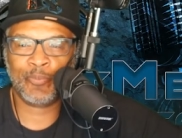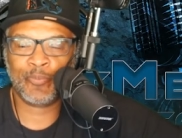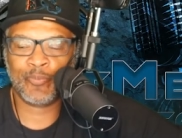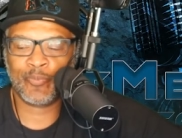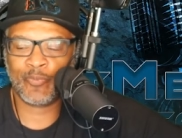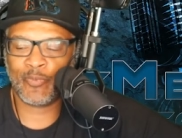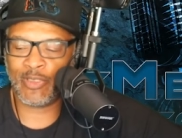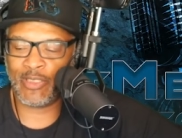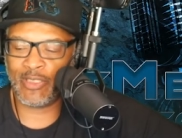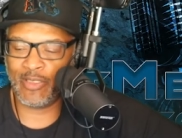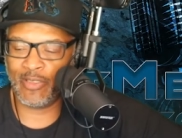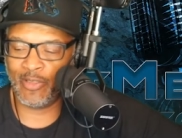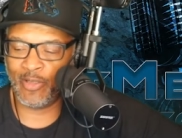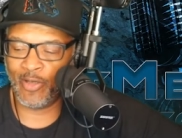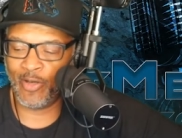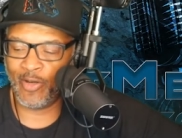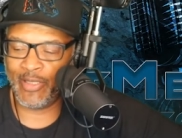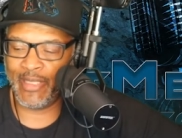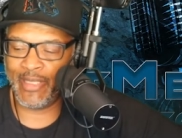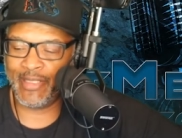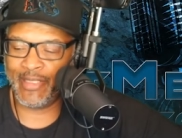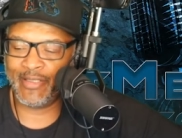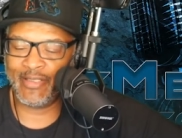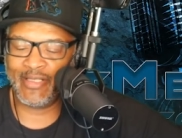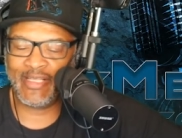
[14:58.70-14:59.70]
you know
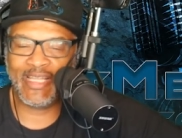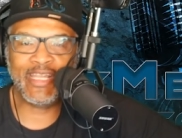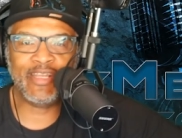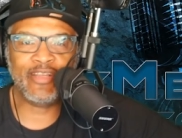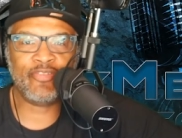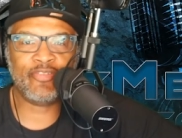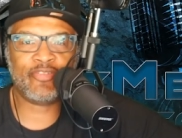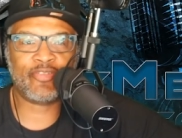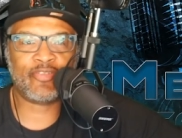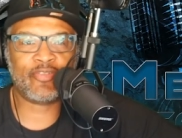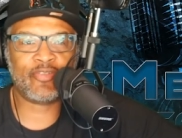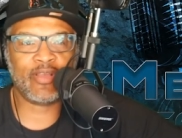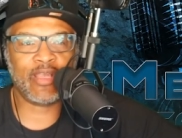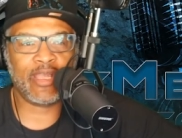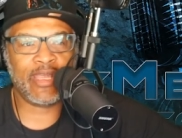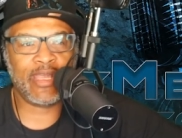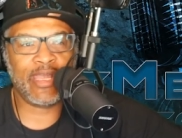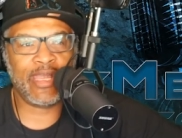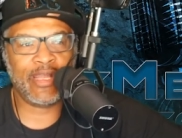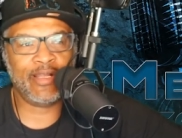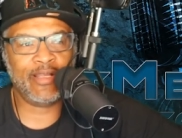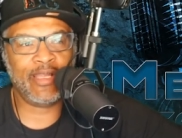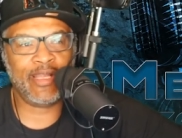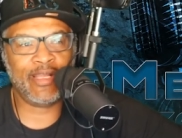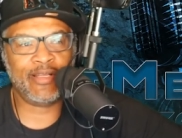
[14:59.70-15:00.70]
at least
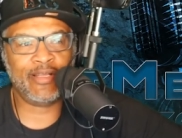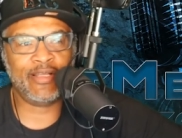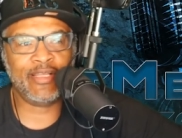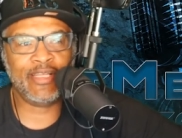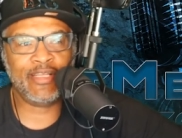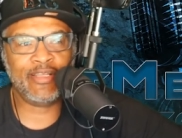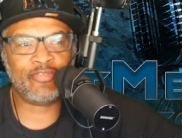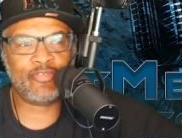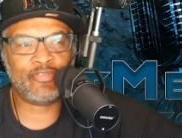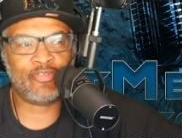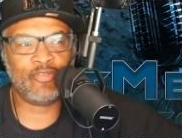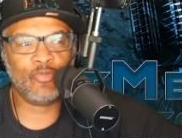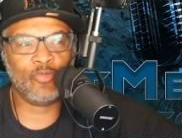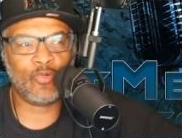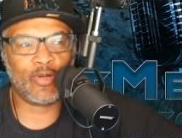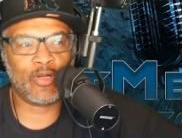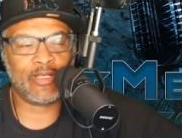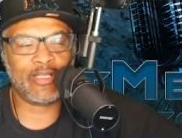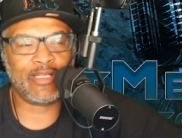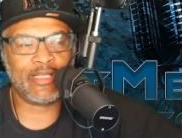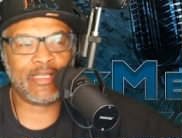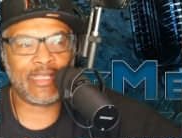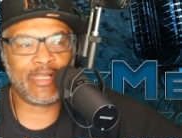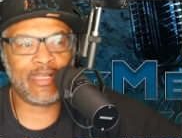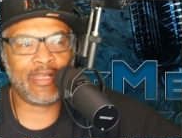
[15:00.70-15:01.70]
at, at least you
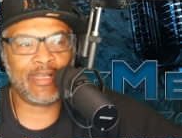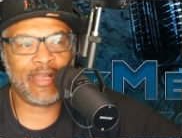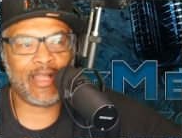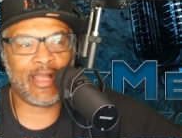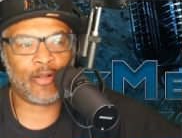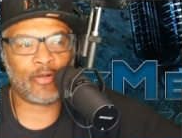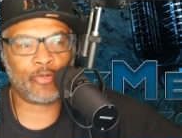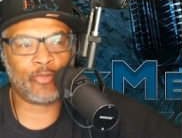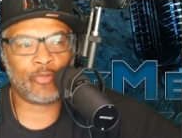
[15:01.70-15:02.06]
wanted to get it out the